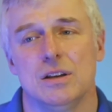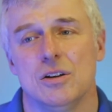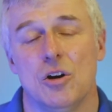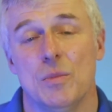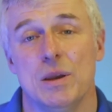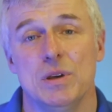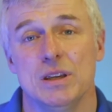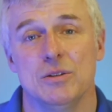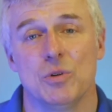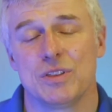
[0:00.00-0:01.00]
or
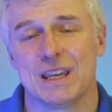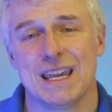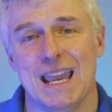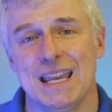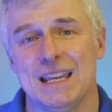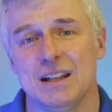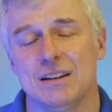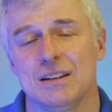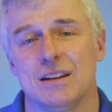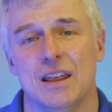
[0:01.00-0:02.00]
maybe with a
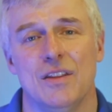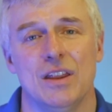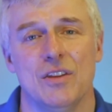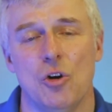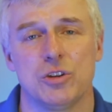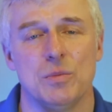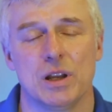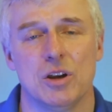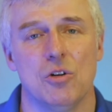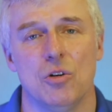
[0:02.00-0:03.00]
cane, and then the
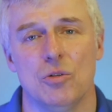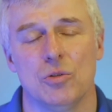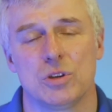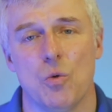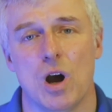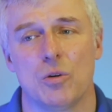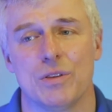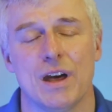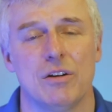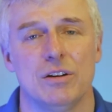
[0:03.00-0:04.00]
ultimate goal to walk
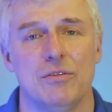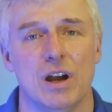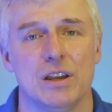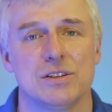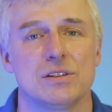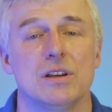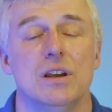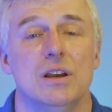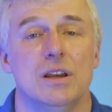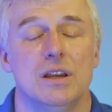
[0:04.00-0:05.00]
without a device
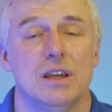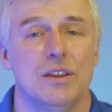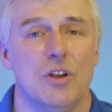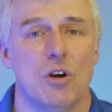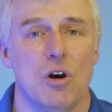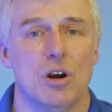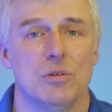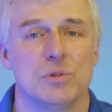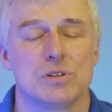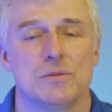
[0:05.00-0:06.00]
in their
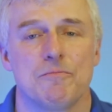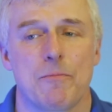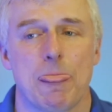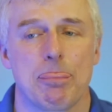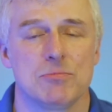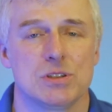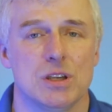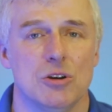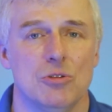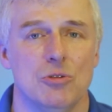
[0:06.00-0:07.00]
arms.
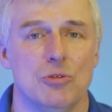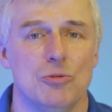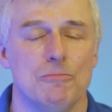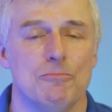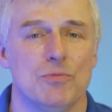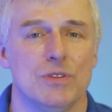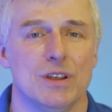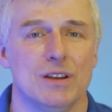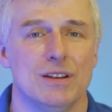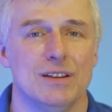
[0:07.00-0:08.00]
So
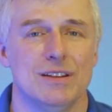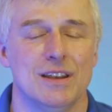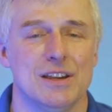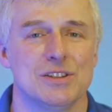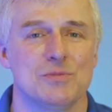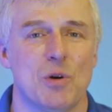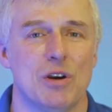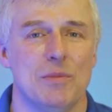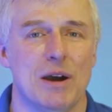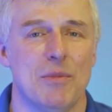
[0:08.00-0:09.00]
the nicest
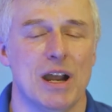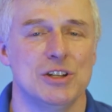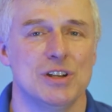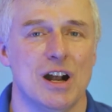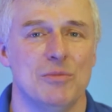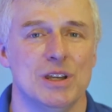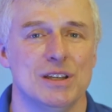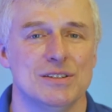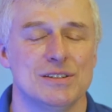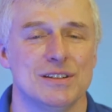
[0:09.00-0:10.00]
part about my job
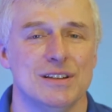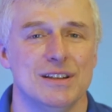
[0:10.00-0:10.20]
is